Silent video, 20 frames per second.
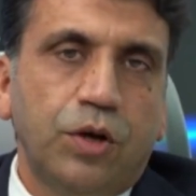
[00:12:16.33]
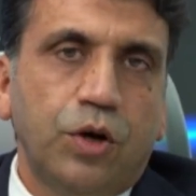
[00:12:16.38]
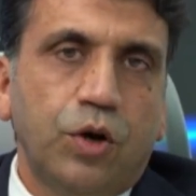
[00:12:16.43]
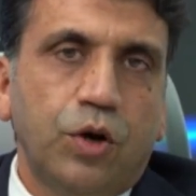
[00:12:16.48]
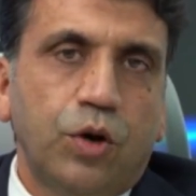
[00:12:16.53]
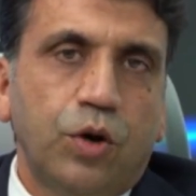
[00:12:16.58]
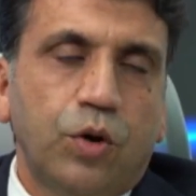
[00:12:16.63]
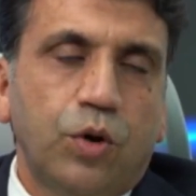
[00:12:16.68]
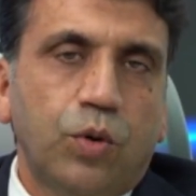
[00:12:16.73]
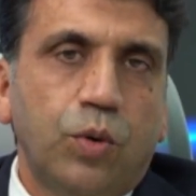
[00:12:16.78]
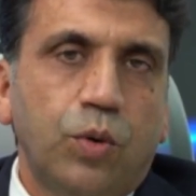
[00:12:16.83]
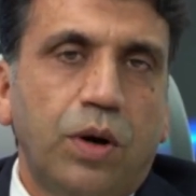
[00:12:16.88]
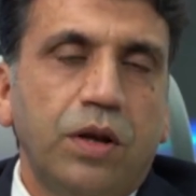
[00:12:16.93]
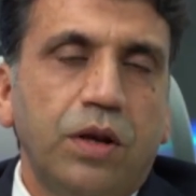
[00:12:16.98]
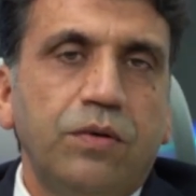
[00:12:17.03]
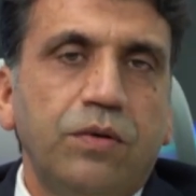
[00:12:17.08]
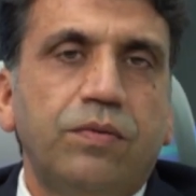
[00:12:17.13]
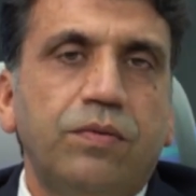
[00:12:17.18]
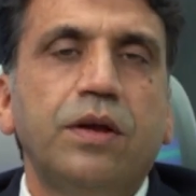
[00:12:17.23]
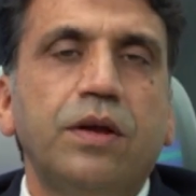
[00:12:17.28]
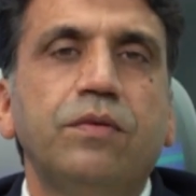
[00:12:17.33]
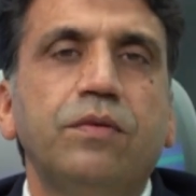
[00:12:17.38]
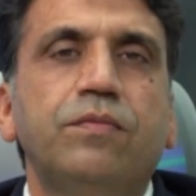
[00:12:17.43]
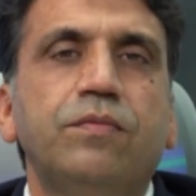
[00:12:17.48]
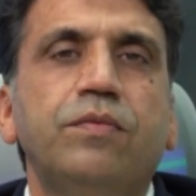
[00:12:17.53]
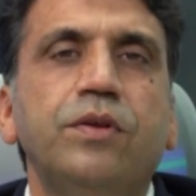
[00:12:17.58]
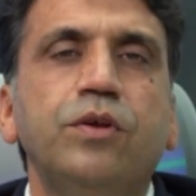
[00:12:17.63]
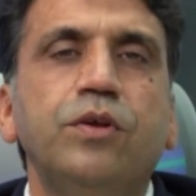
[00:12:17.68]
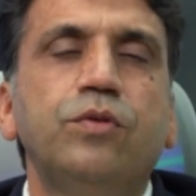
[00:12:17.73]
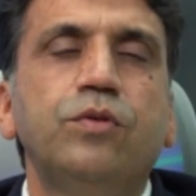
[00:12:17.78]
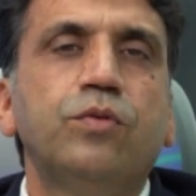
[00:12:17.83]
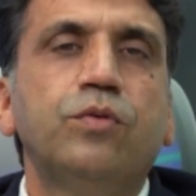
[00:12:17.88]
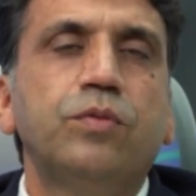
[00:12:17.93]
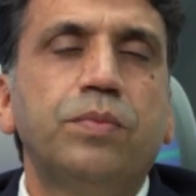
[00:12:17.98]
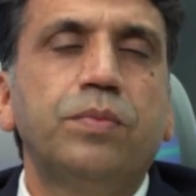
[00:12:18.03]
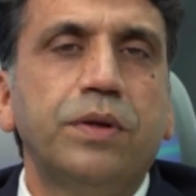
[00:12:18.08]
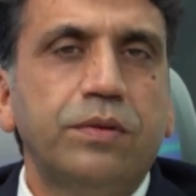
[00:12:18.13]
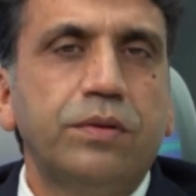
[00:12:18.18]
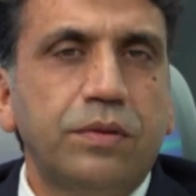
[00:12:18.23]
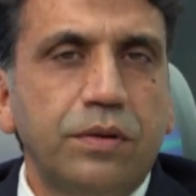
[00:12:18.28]
qualifying free zone
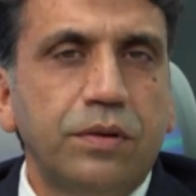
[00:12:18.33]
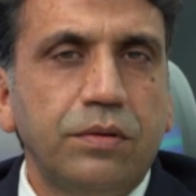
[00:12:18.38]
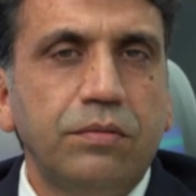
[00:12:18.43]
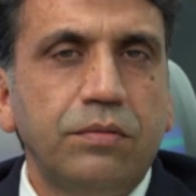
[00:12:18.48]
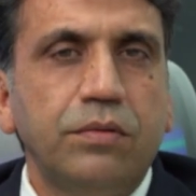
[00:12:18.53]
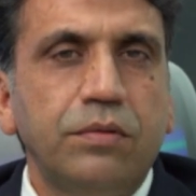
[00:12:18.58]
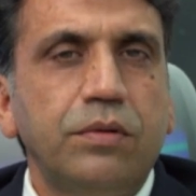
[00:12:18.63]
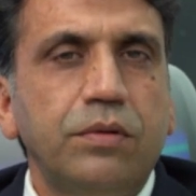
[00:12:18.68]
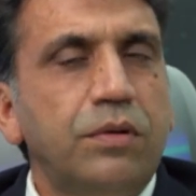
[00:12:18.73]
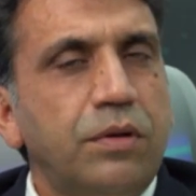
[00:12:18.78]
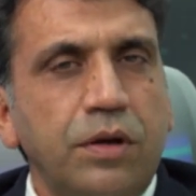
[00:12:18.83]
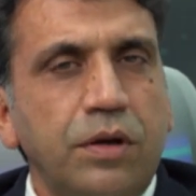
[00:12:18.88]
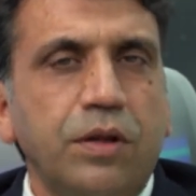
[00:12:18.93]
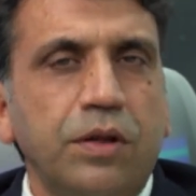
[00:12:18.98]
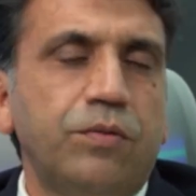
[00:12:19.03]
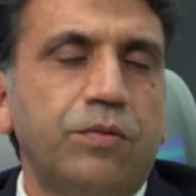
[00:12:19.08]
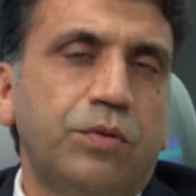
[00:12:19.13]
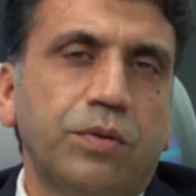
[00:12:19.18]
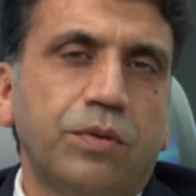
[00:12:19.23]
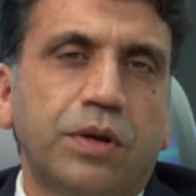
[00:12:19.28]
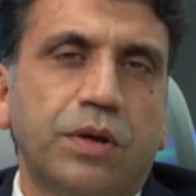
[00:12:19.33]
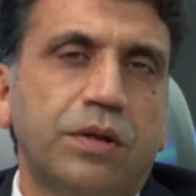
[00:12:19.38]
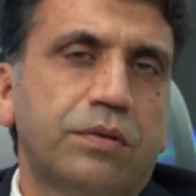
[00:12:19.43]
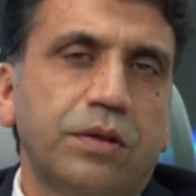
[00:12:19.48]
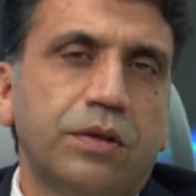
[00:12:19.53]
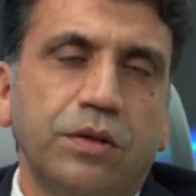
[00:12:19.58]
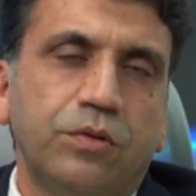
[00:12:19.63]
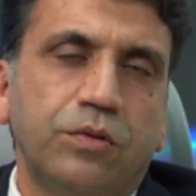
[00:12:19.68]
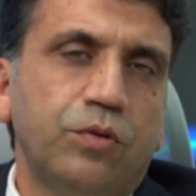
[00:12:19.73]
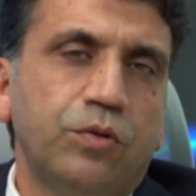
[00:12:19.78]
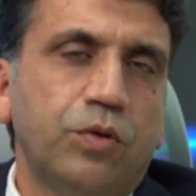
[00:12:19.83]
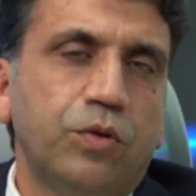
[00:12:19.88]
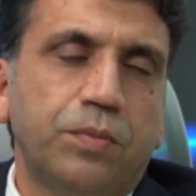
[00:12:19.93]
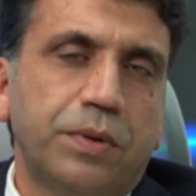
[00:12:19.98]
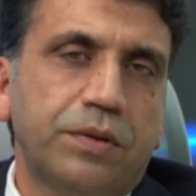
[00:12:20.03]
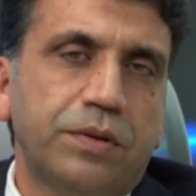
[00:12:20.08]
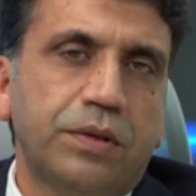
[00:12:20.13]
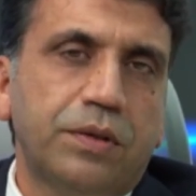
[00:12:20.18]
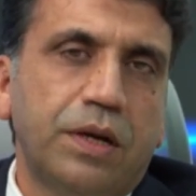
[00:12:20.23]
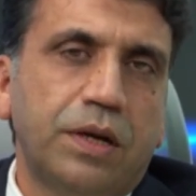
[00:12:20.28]
person relief, you can say
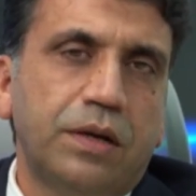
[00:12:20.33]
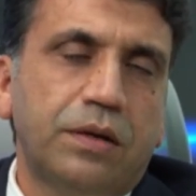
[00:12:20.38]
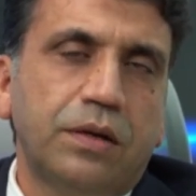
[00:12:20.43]
0%.